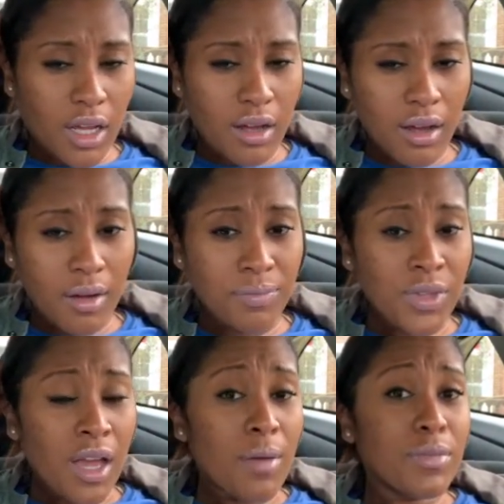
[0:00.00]

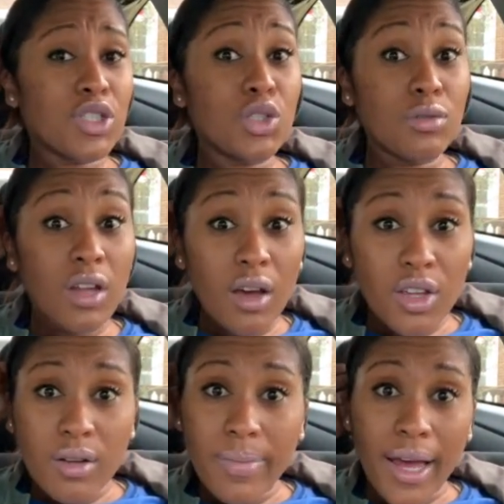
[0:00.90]
But you know
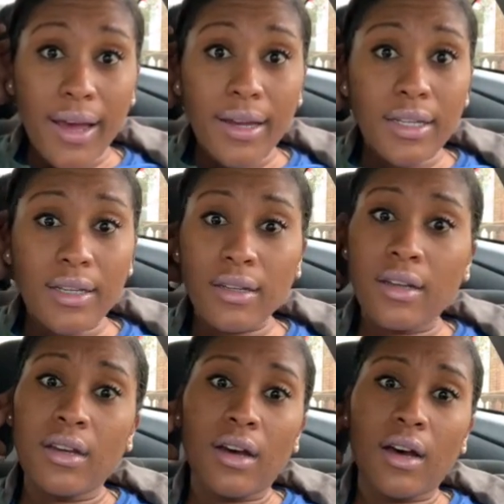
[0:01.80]
your body,
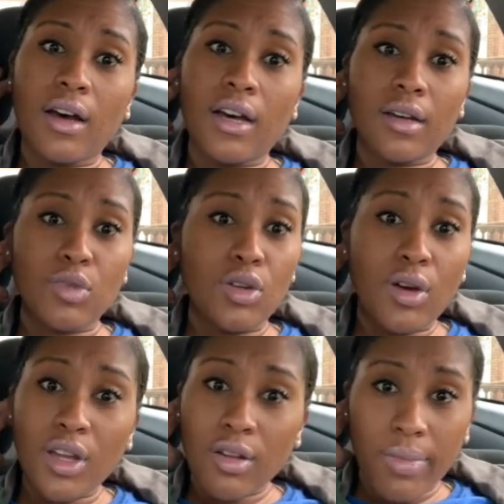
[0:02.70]
you know
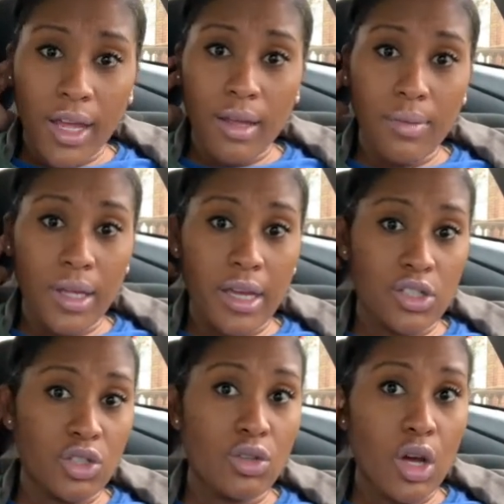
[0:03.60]
your baby as
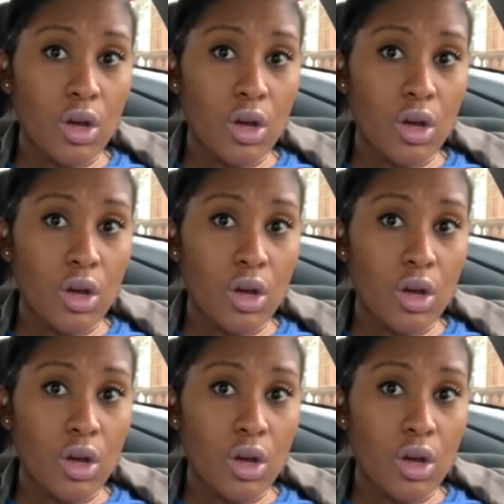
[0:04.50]
you